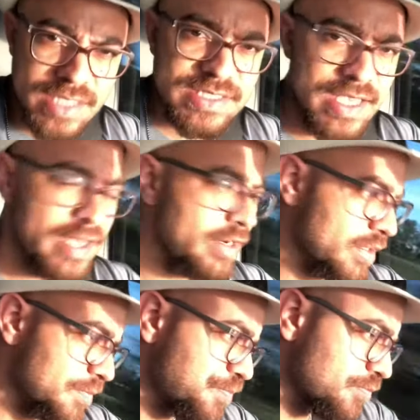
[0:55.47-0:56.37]
scanner,
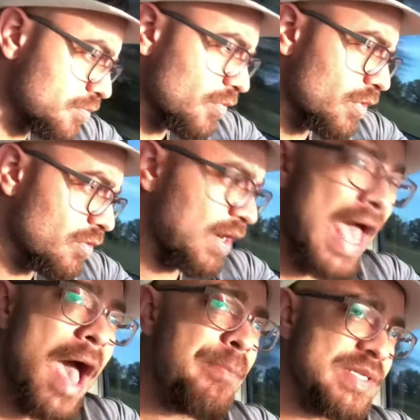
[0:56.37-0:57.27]
what
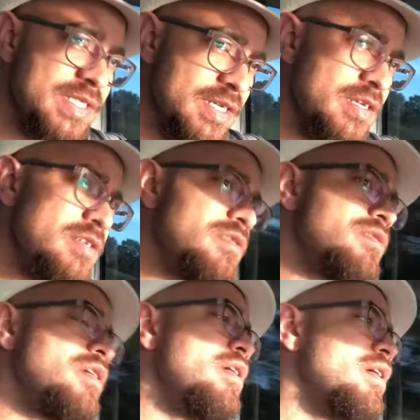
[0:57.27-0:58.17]
happens is
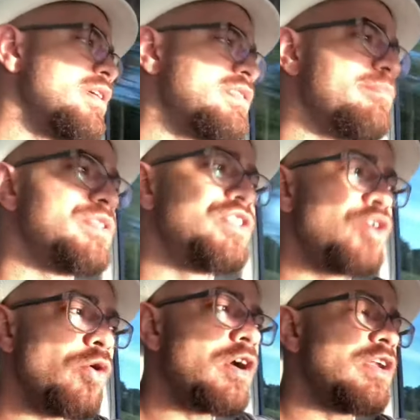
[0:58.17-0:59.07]
the
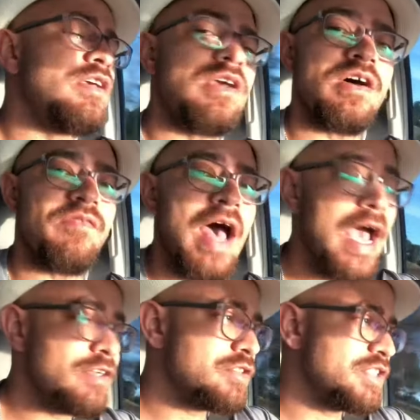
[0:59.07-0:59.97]
majority of
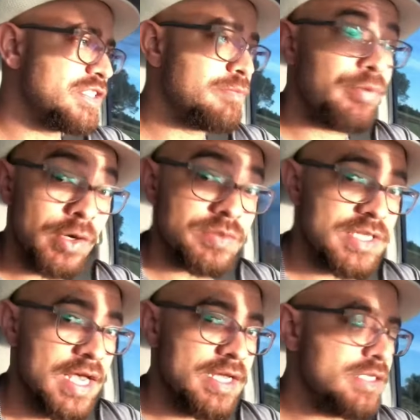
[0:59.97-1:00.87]
hydrogen
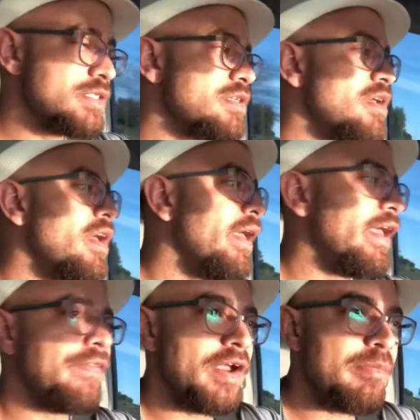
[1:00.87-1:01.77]
protons
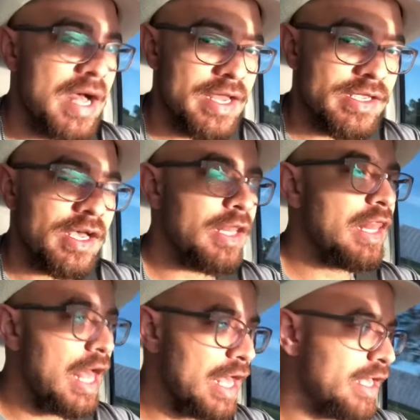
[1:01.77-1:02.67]
in their body
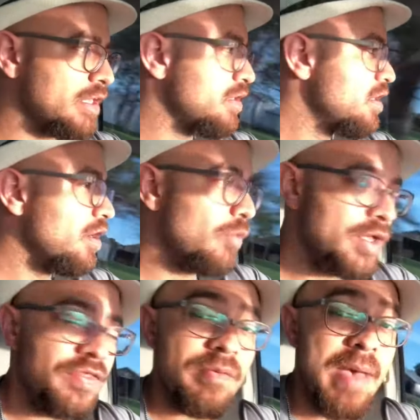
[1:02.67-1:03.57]
align
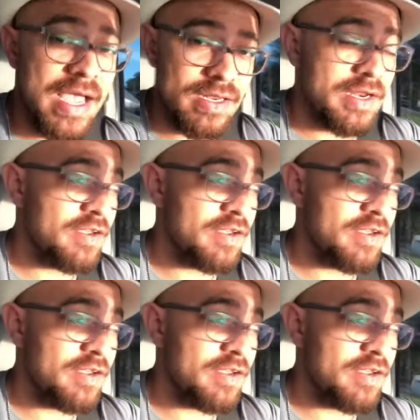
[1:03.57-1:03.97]
with the magnetic